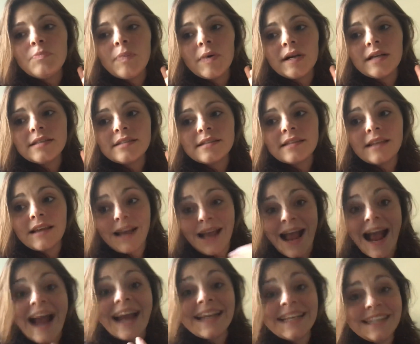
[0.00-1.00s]
But
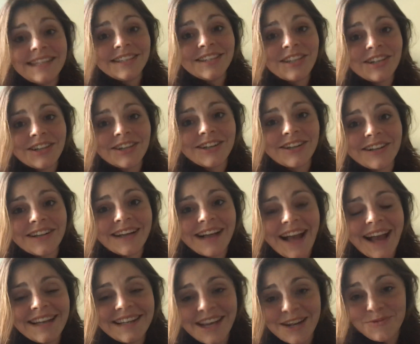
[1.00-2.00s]
I need her,
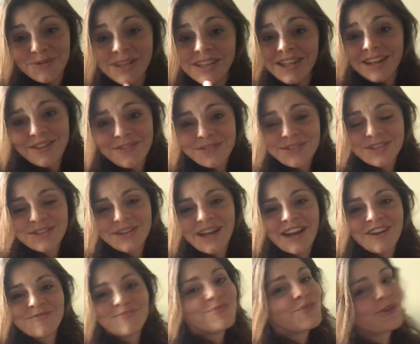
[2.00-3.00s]
and I would love to
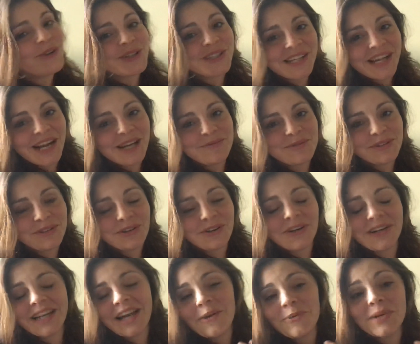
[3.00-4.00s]
have more time with
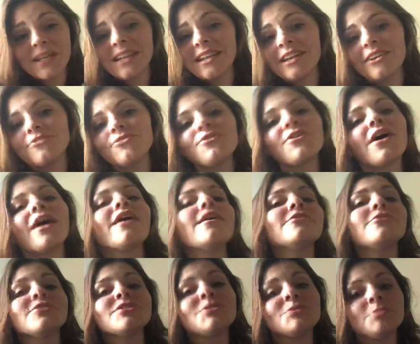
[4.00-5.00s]
her, and I would love for
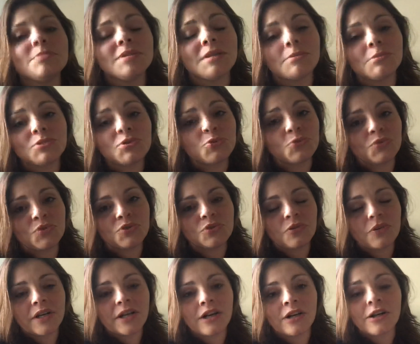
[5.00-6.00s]
others to be able to
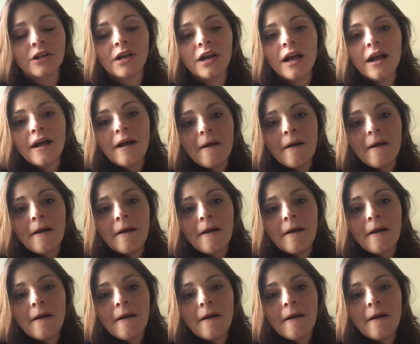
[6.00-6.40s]
enjoy her.